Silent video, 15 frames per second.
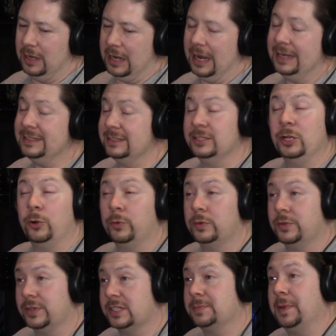I didn't know
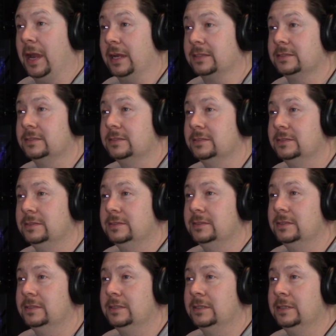what to expect.
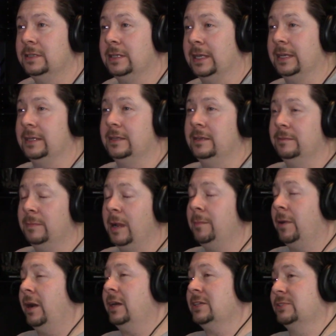Like, my
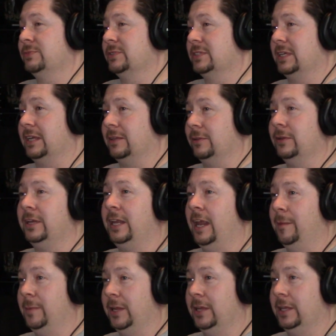boss was like looking
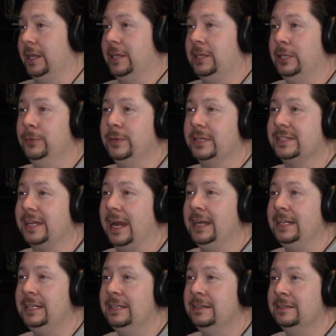at me like, you
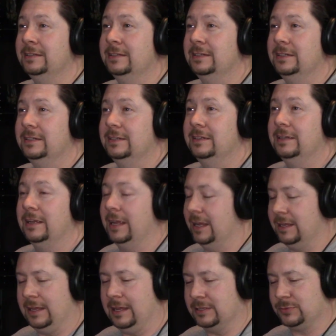excited?
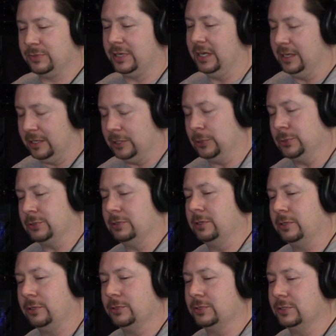As we're getting closer
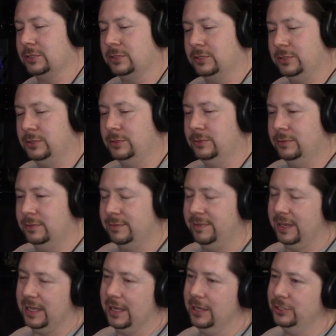and closer to the
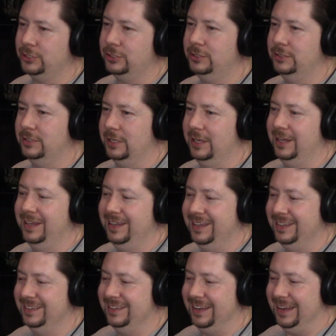vacation.
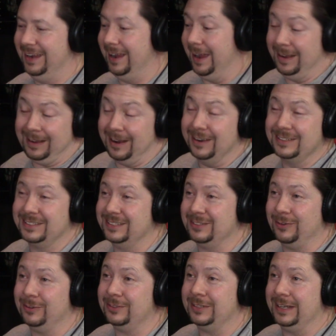And I honestly
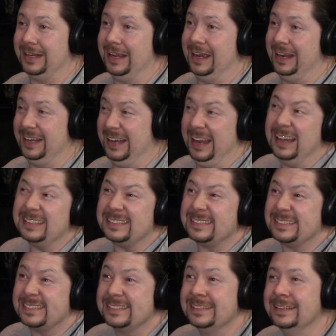told her like, I
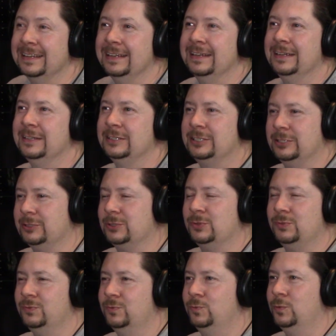guess. She
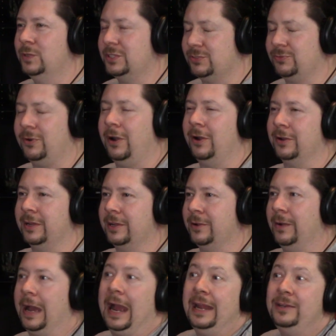goes, what's wrong? I
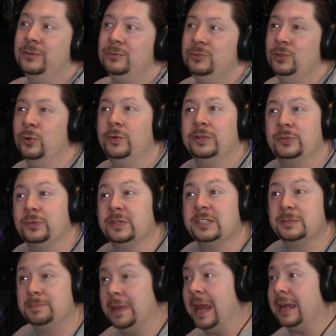go, I don't know what to
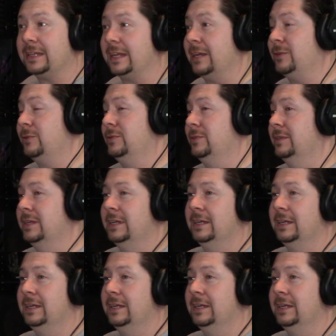expect. I don't,